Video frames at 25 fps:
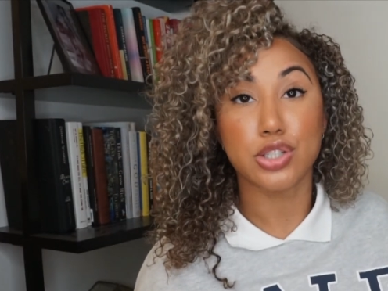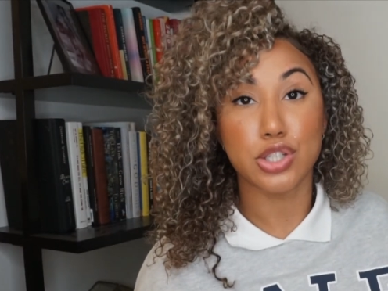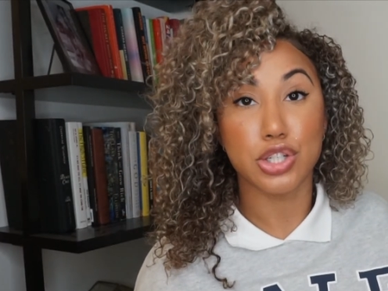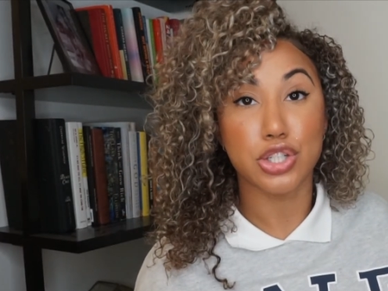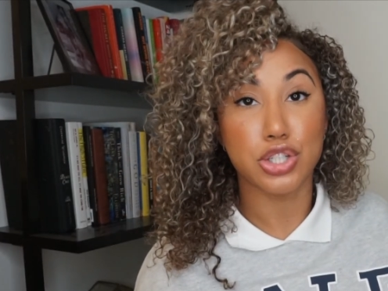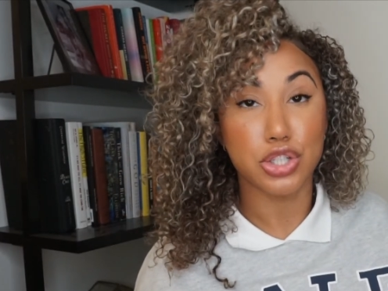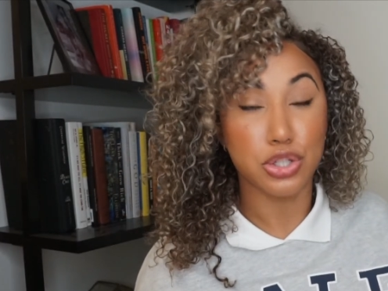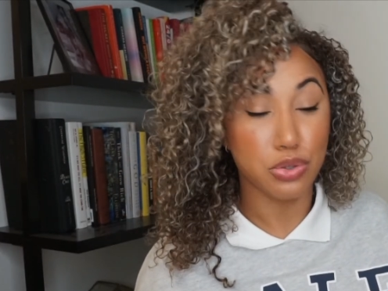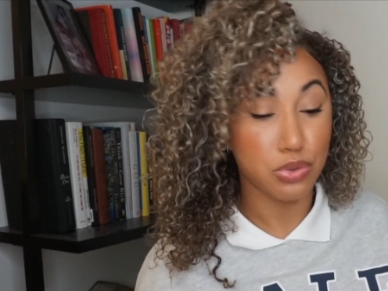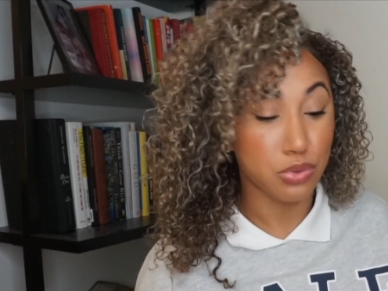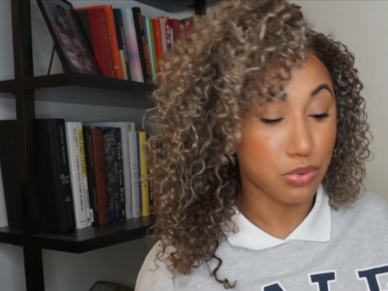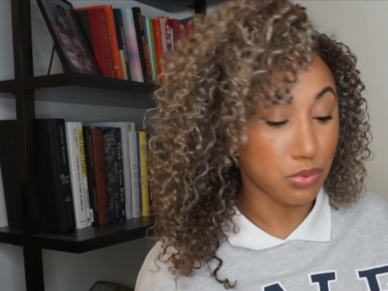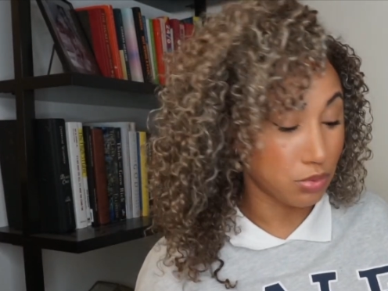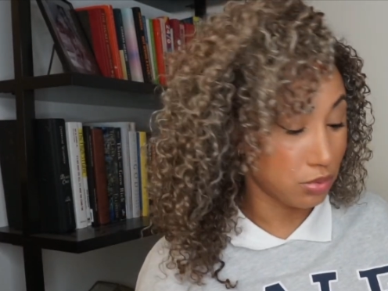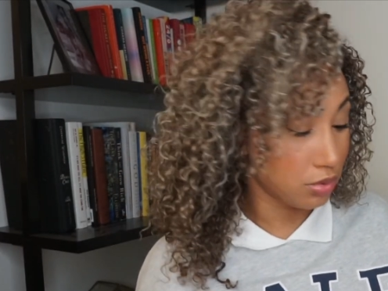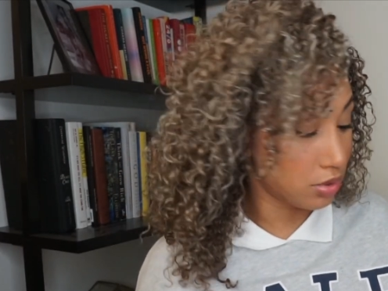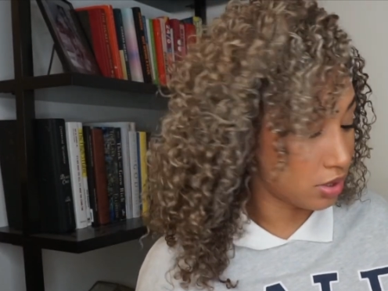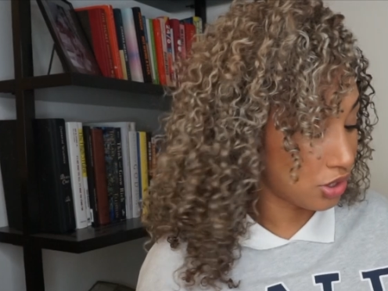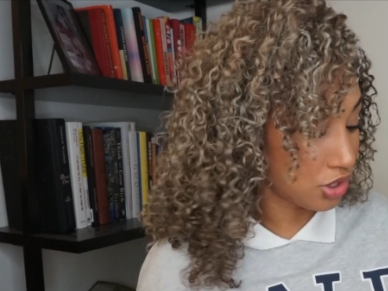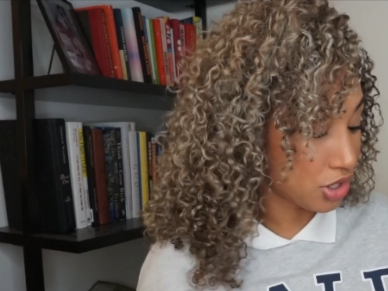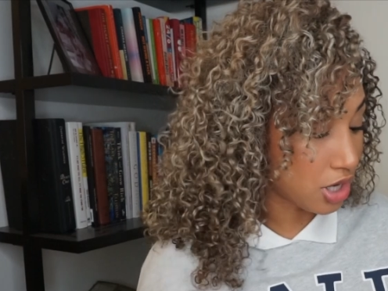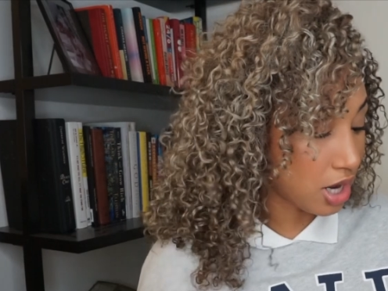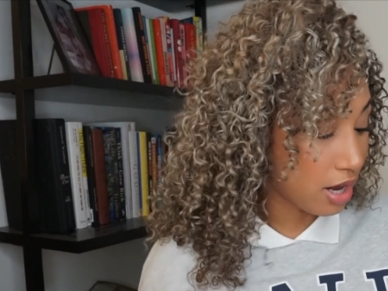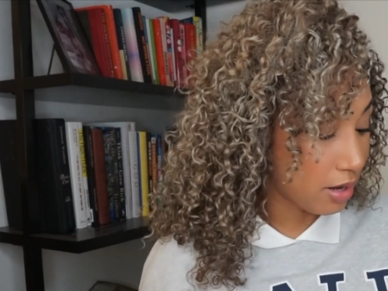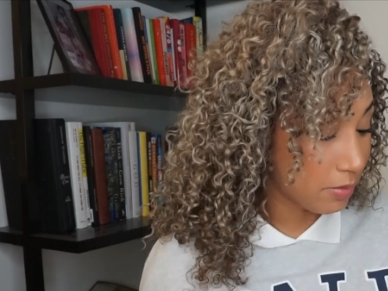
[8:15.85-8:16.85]
to do the
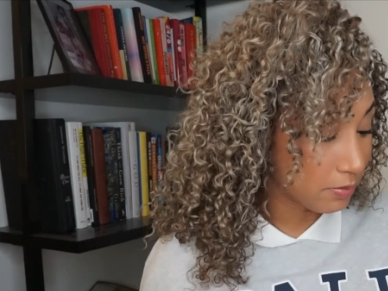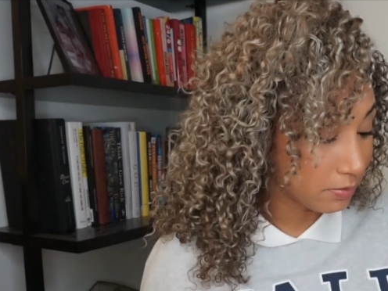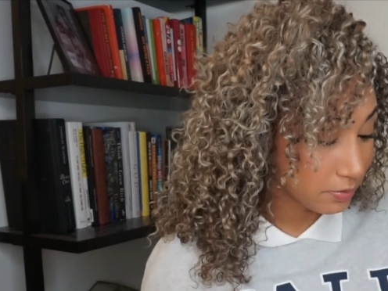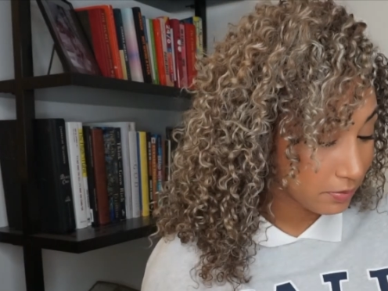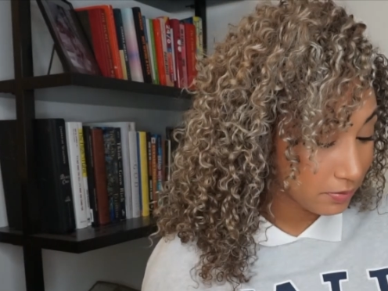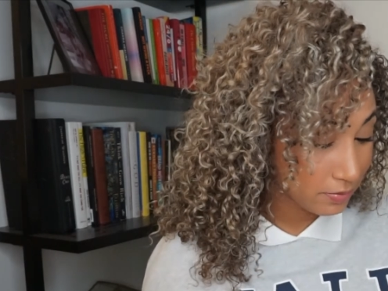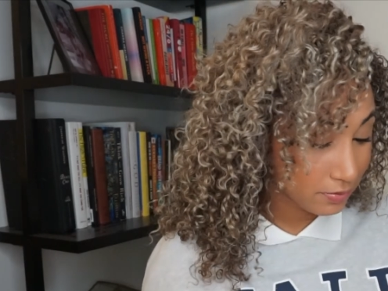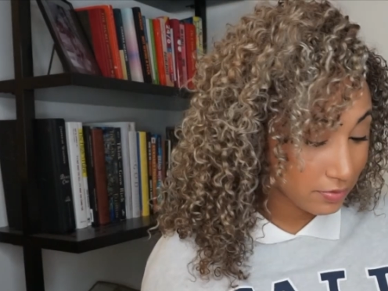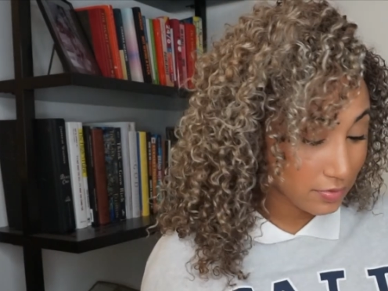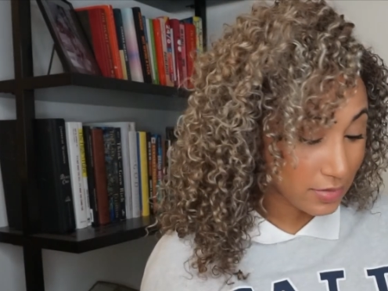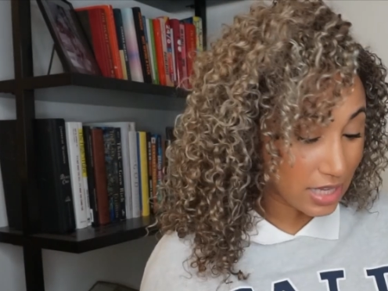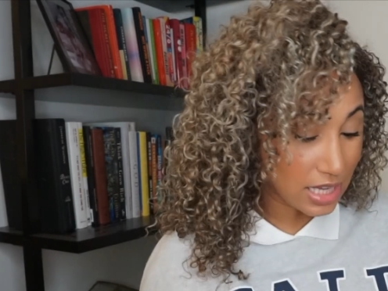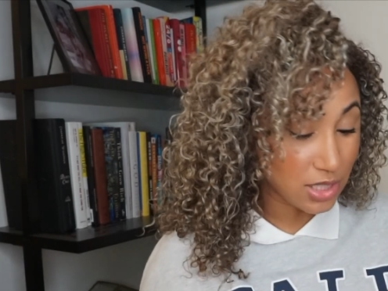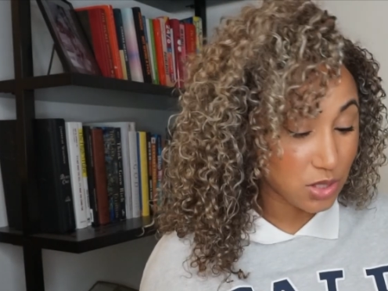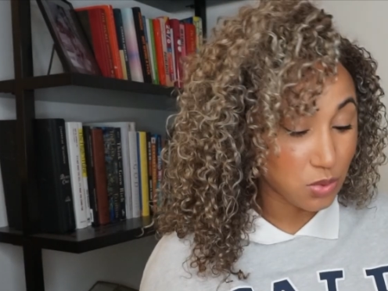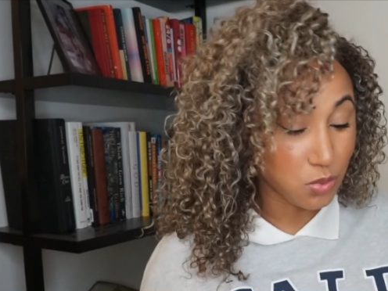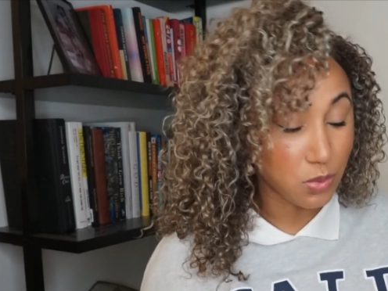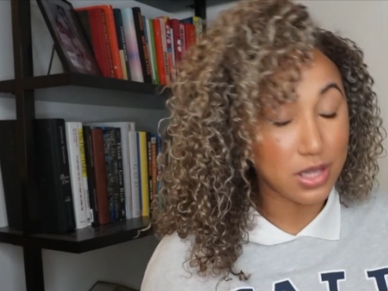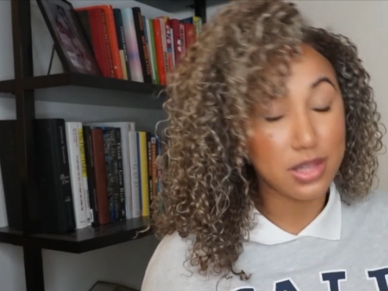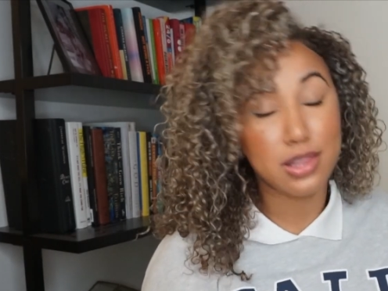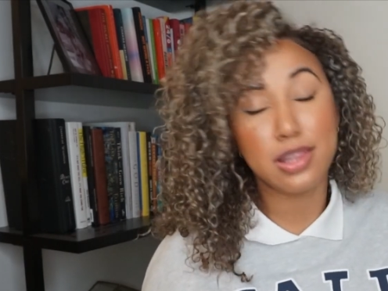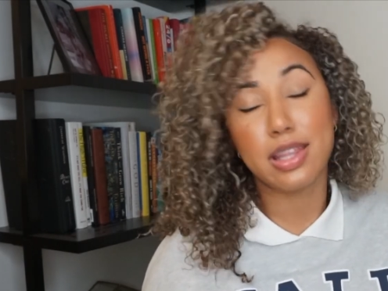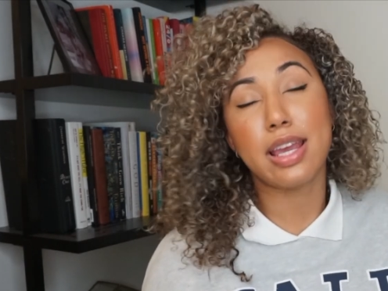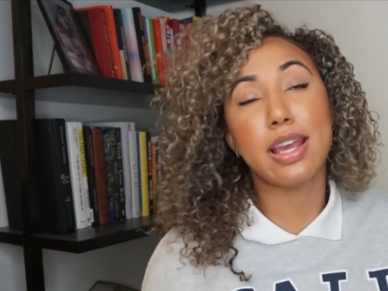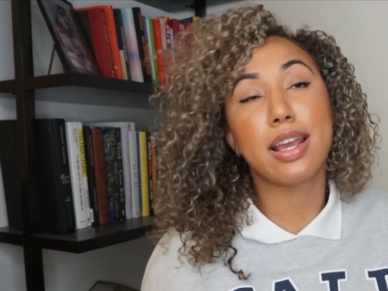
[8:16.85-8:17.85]
job. That's
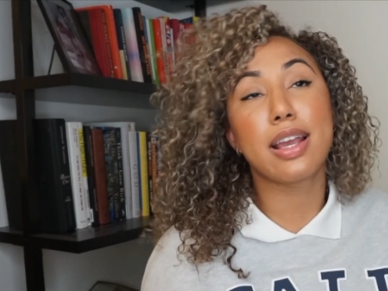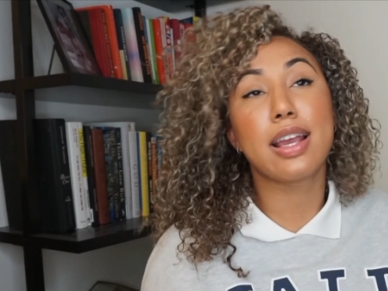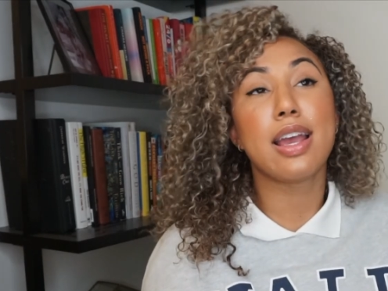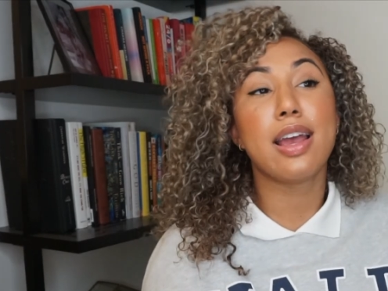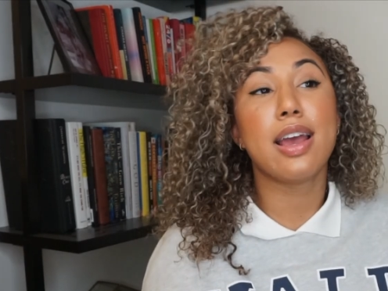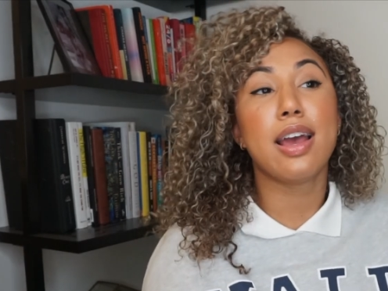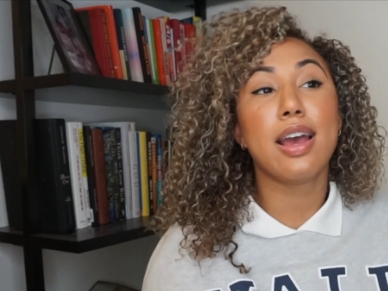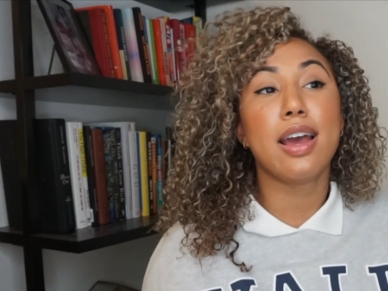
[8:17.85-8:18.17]
one thing.